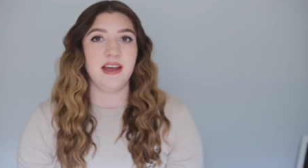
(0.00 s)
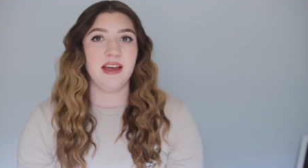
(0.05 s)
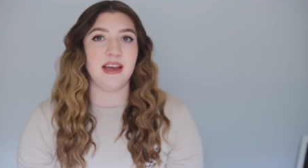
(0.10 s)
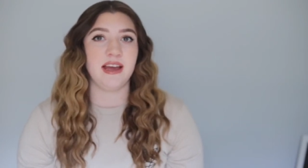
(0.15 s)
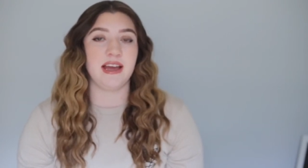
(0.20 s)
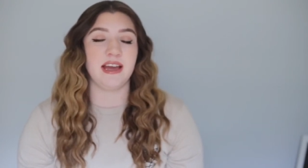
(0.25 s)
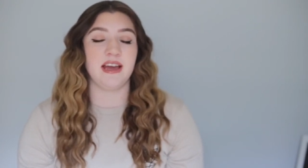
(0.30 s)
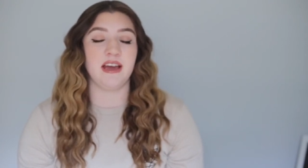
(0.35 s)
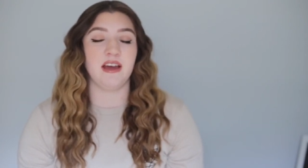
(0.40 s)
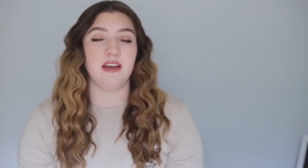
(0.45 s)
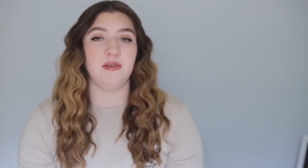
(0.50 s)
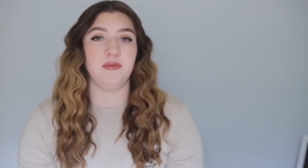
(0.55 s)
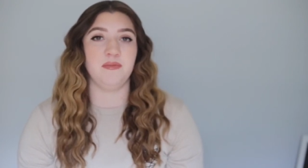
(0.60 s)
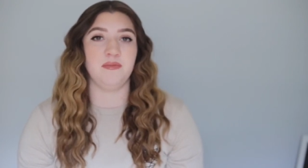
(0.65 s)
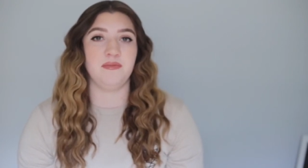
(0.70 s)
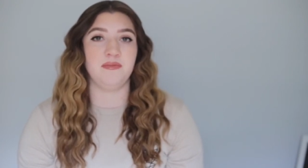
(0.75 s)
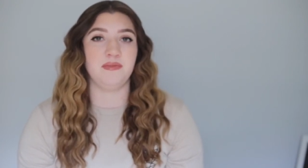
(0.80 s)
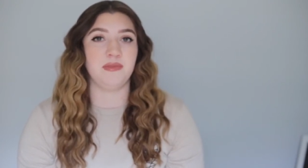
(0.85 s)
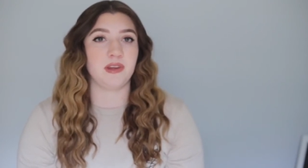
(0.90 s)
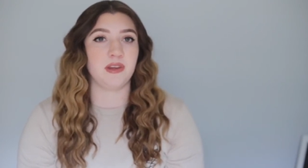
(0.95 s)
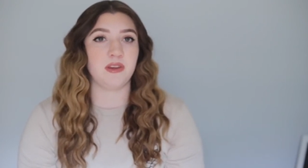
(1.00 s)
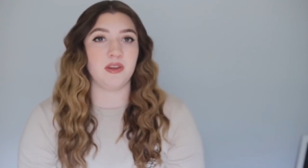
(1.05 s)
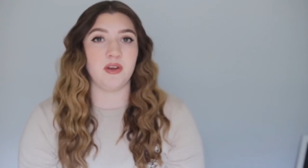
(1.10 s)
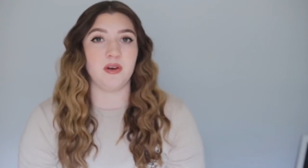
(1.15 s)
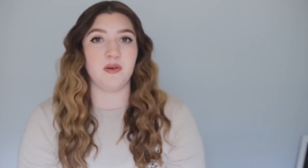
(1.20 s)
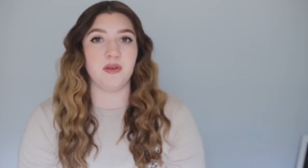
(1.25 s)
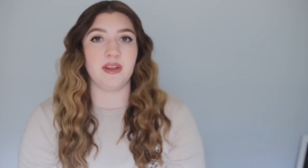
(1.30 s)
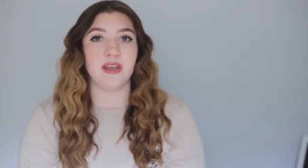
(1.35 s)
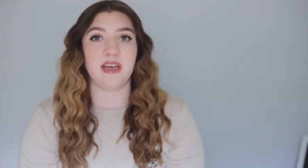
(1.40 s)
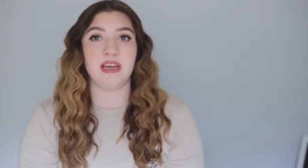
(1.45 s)
and
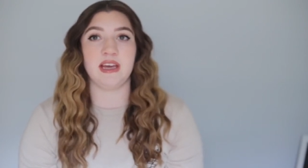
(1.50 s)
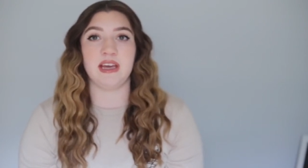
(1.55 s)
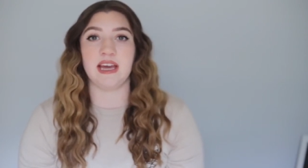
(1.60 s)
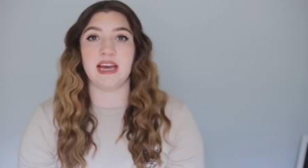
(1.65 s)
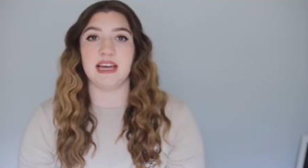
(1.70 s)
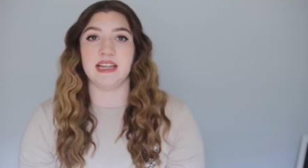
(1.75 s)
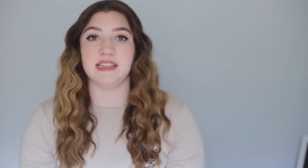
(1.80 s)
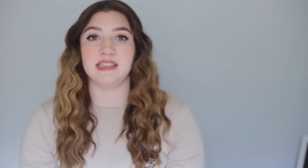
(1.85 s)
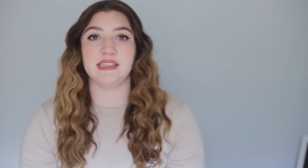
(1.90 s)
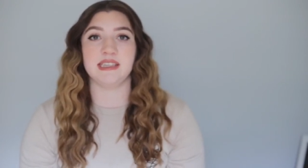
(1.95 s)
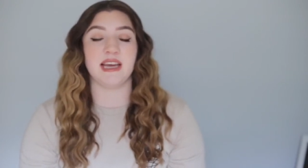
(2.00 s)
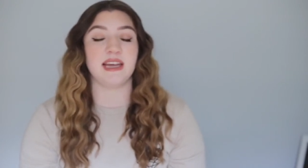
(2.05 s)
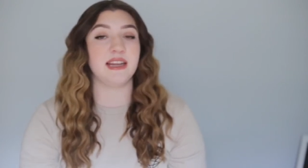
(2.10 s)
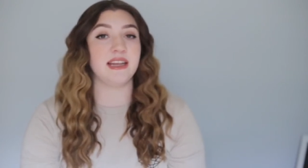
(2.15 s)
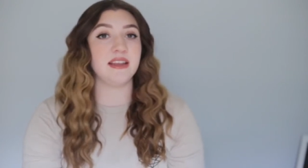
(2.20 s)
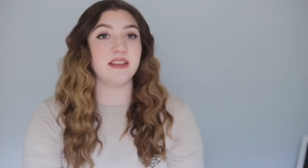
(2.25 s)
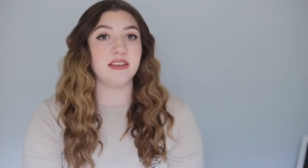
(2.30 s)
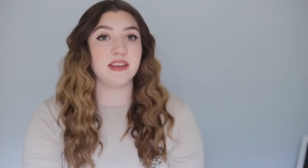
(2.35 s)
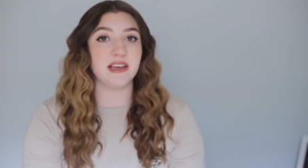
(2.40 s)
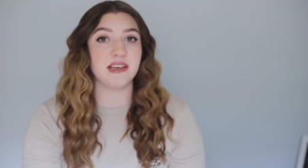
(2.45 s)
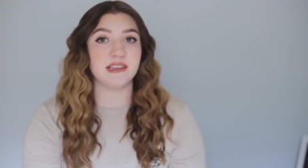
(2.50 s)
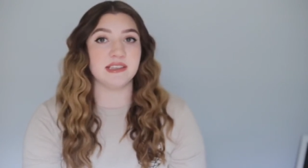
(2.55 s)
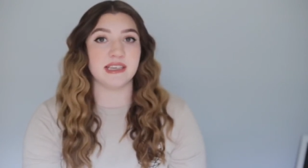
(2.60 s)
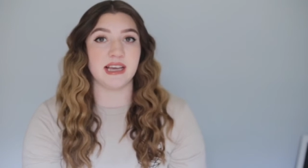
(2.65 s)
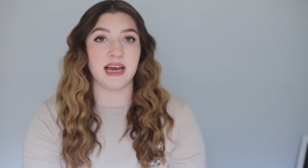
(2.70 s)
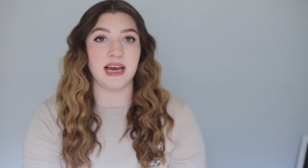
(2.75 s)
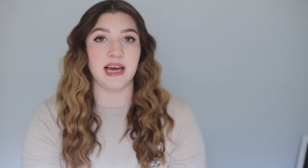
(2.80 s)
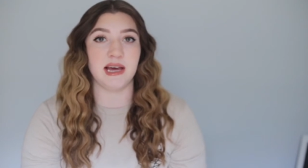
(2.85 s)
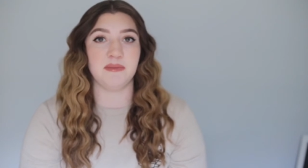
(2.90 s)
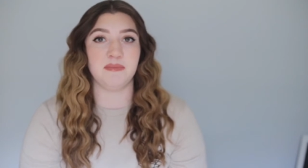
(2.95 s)
clothing and setting things
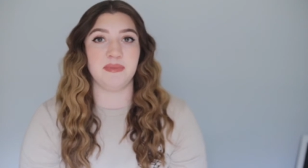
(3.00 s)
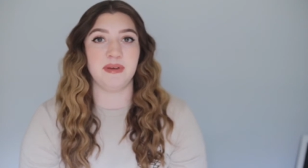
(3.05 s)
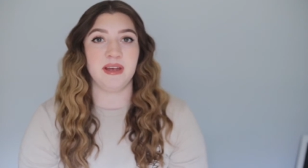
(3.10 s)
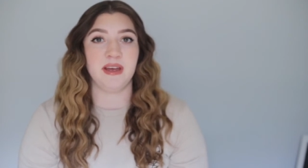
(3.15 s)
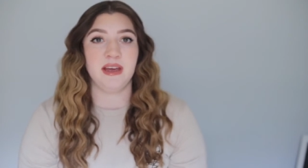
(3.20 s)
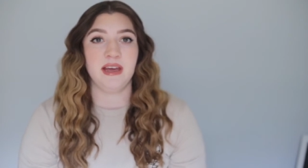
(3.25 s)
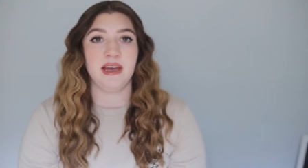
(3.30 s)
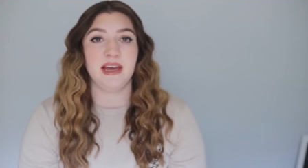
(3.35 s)
up.